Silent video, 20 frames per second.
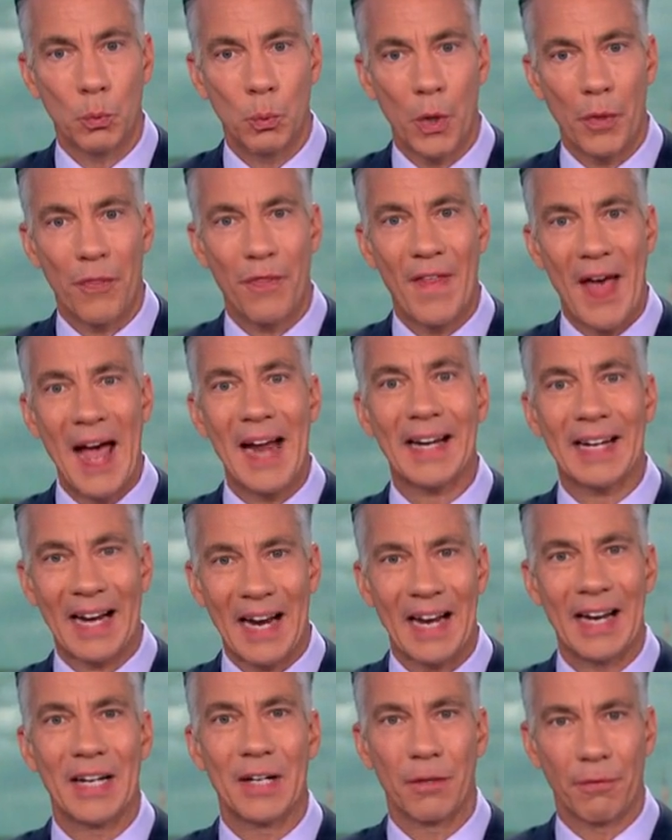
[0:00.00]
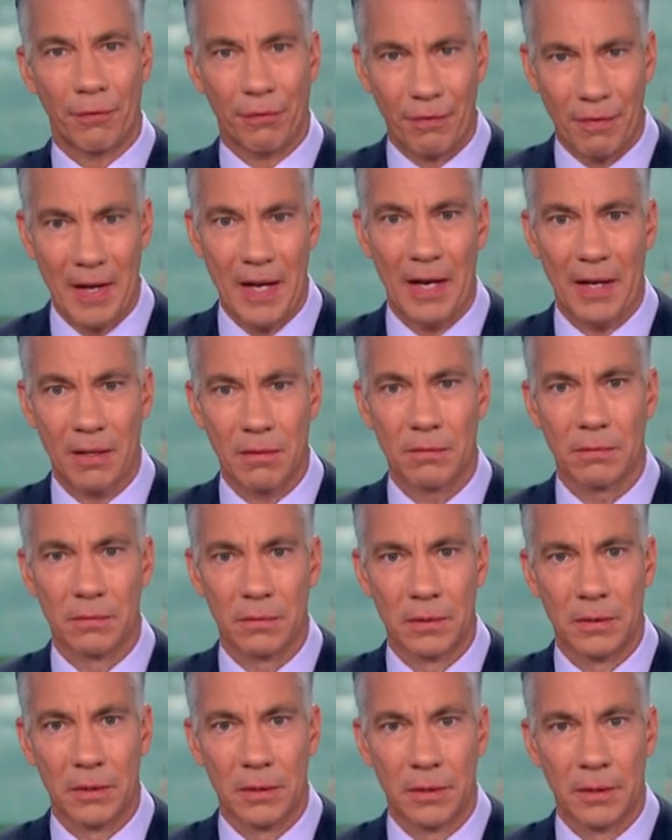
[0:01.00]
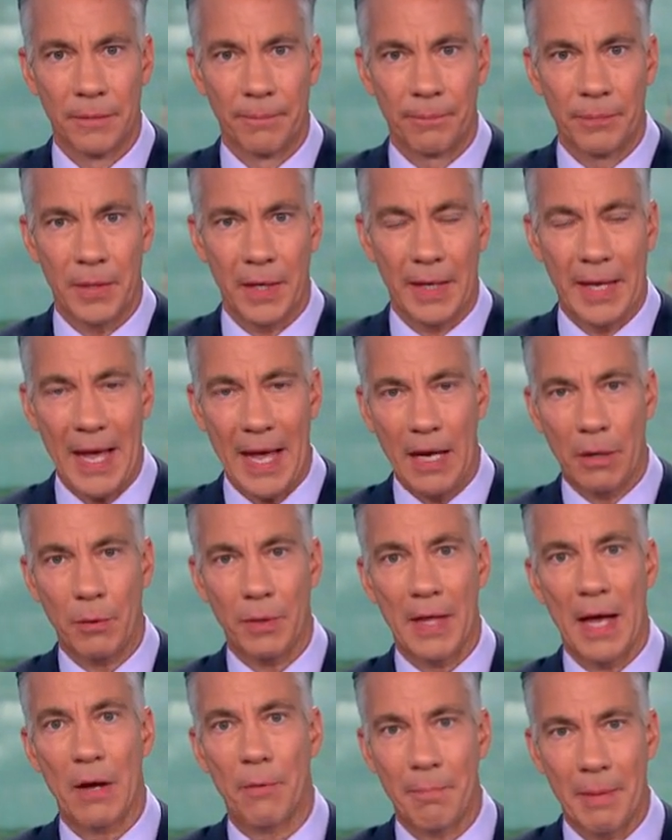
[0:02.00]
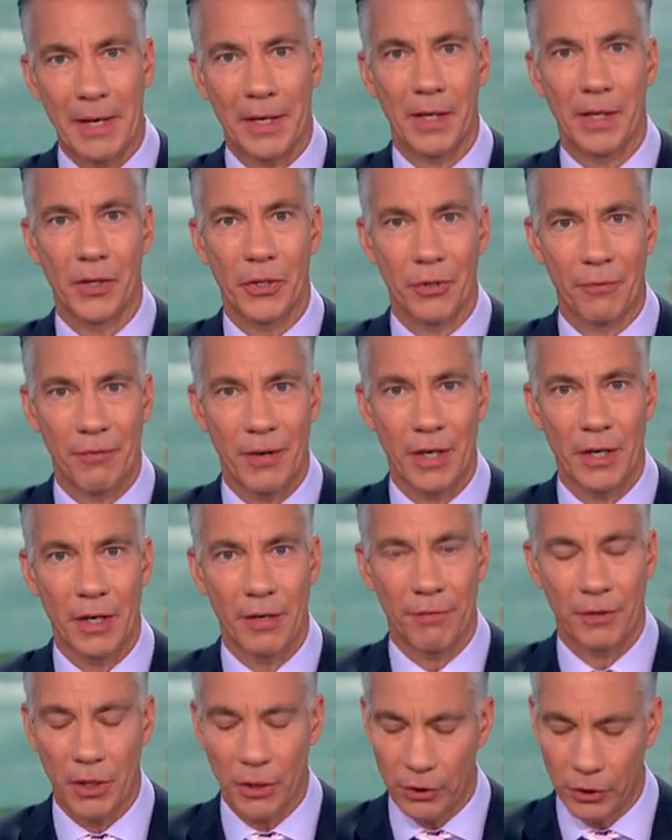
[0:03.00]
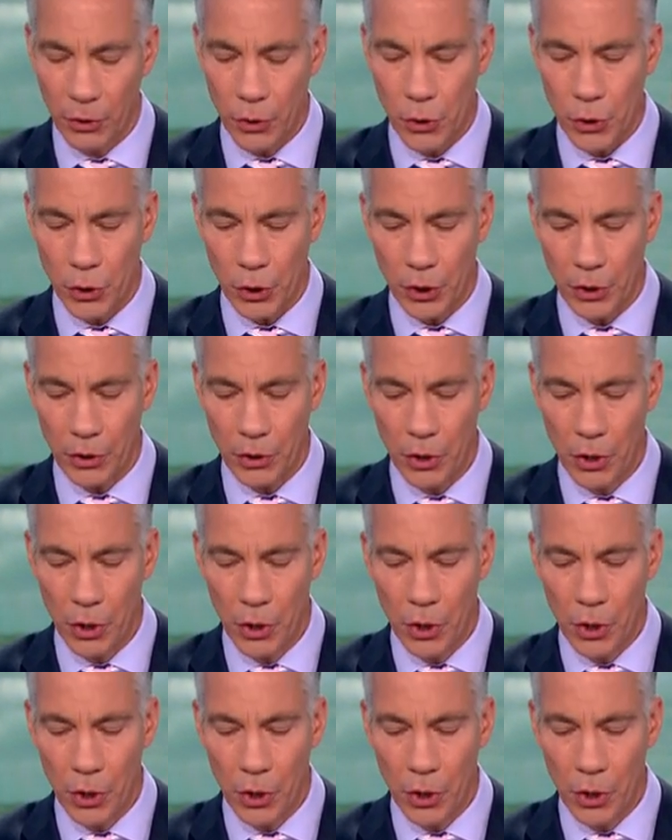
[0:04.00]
would that kind of thing, again, without making a definitive conclusion,